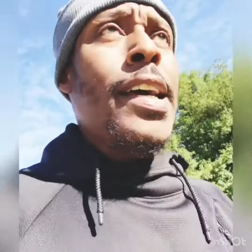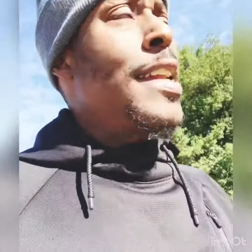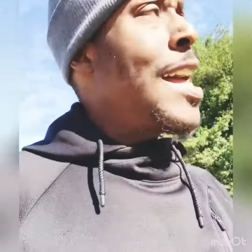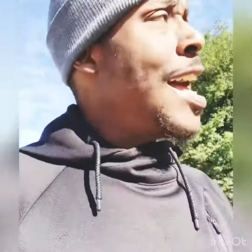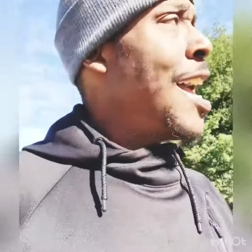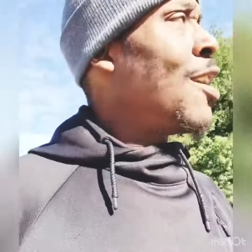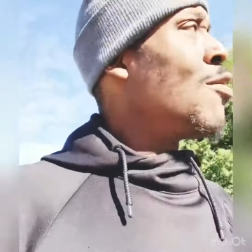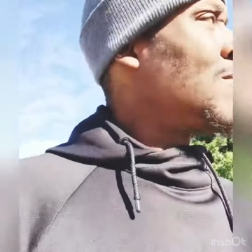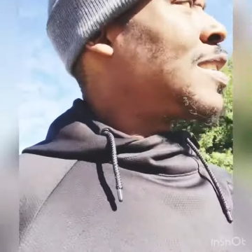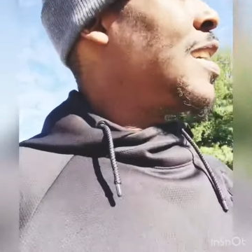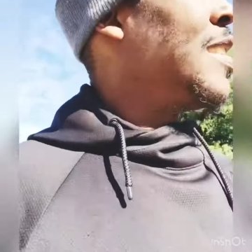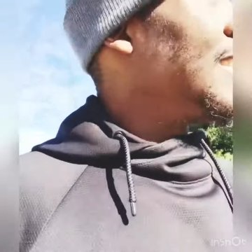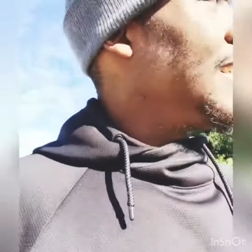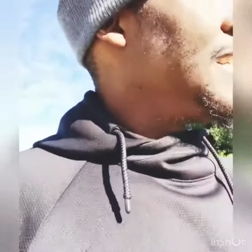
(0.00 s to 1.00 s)
Now, I ain't gonna
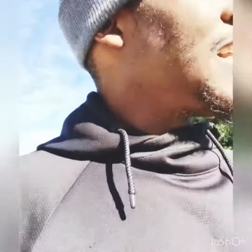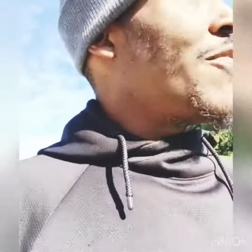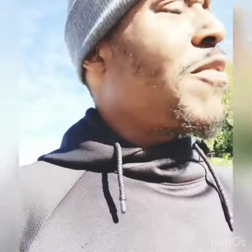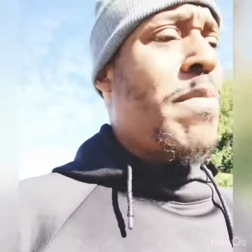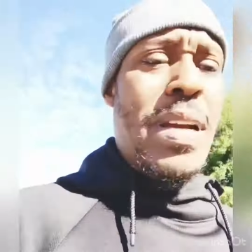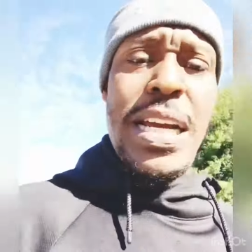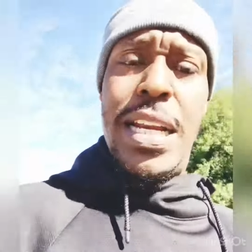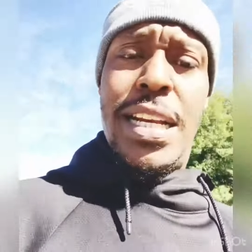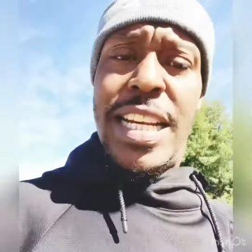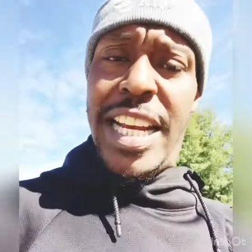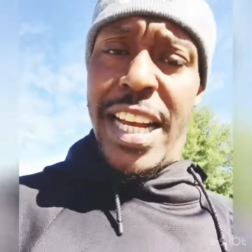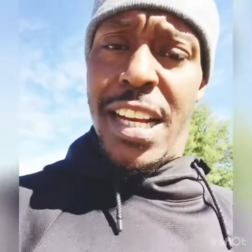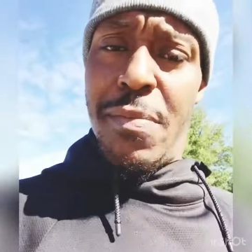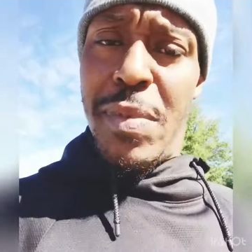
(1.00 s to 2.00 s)
say it's another big
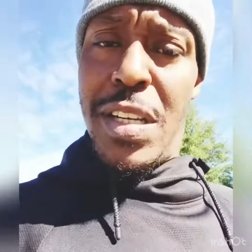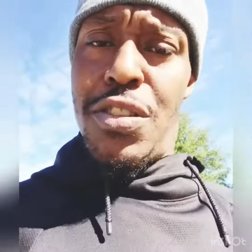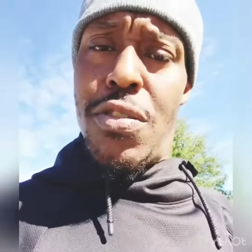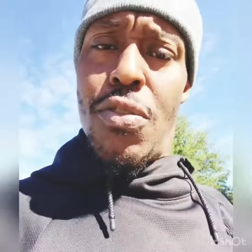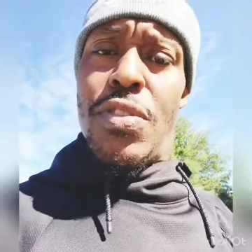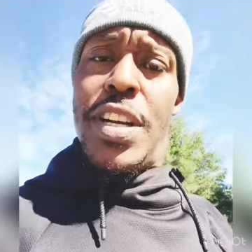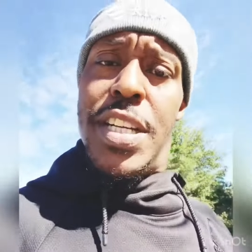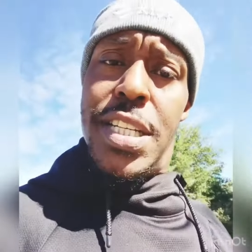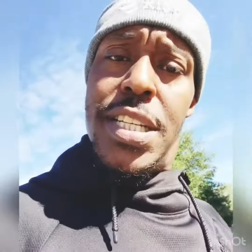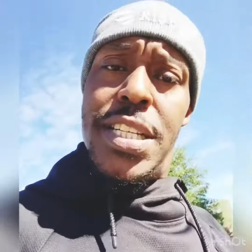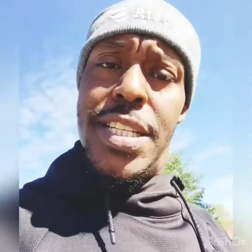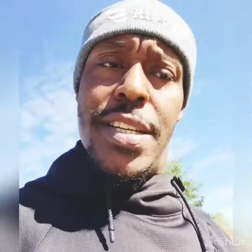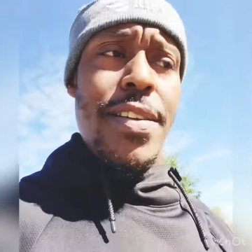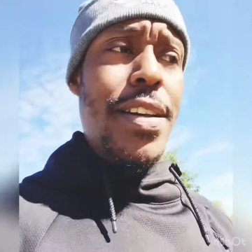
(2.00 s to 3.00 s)
deer, but you know, the,
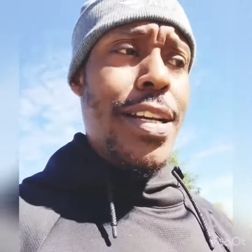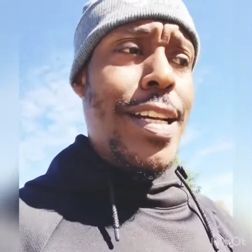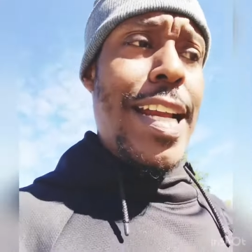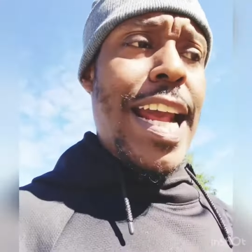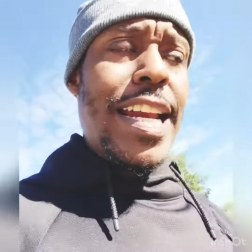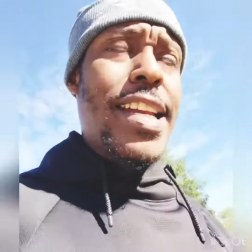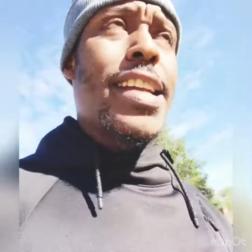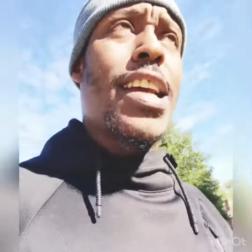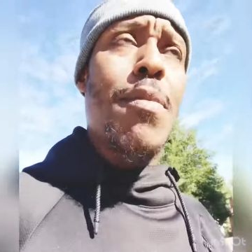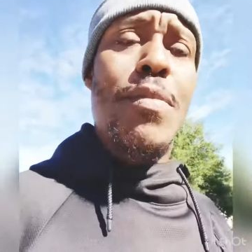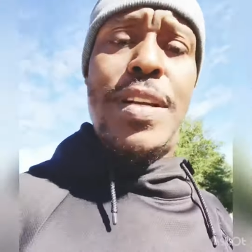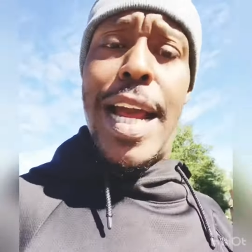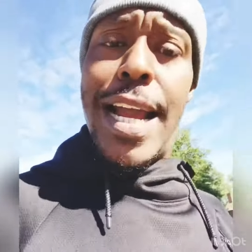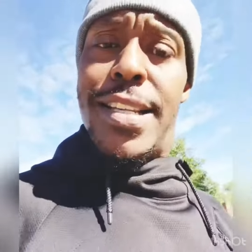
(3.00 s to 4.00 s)
the day, a
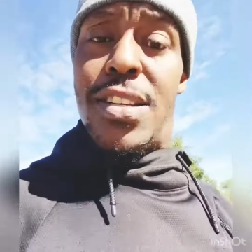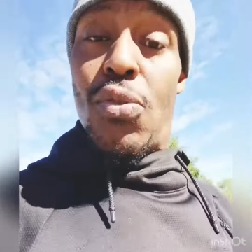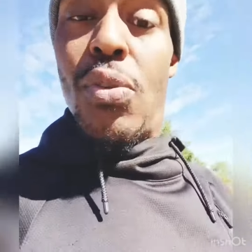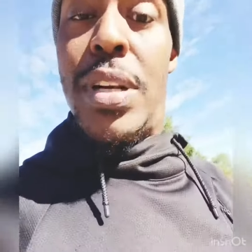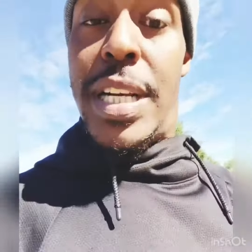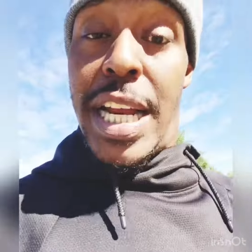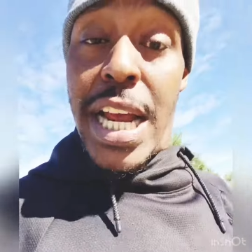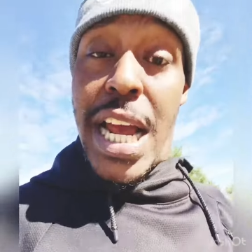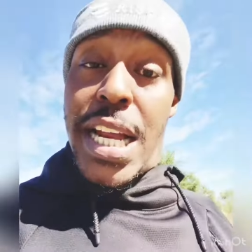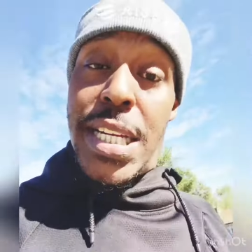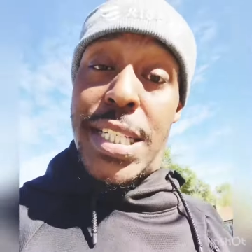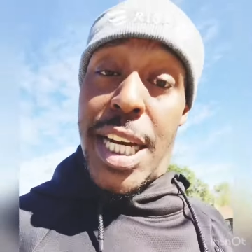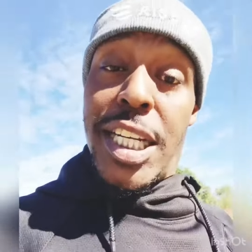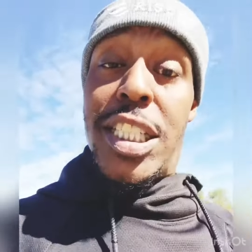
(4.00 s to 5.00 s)
couple days ago, a deer
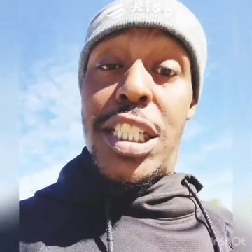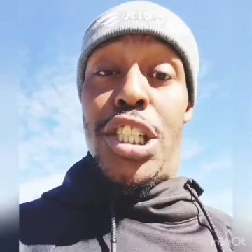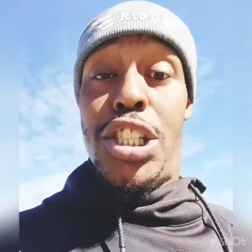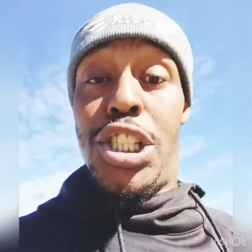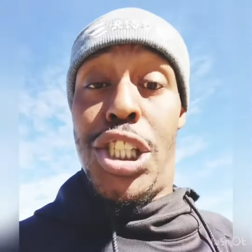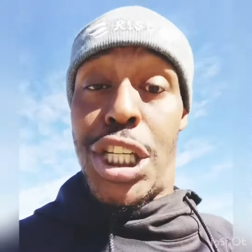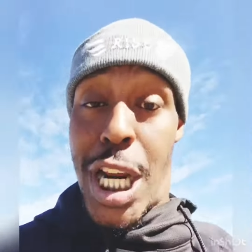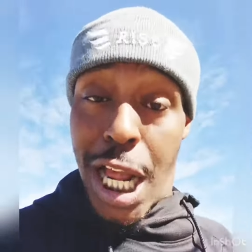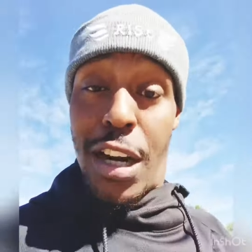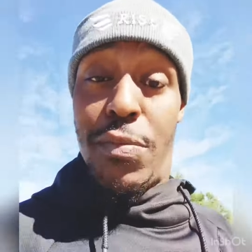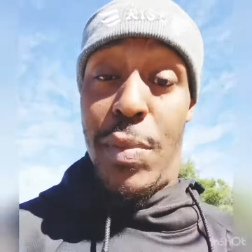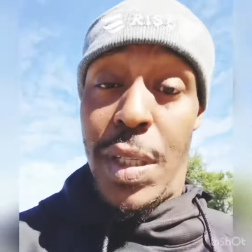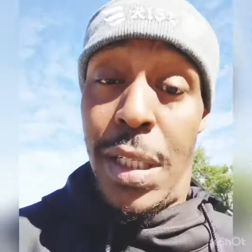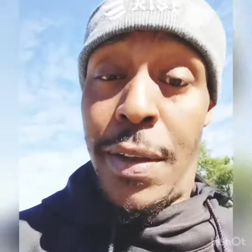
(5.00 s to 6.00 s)
had chased the shit out
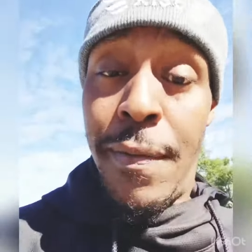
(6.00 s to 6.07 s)
of me.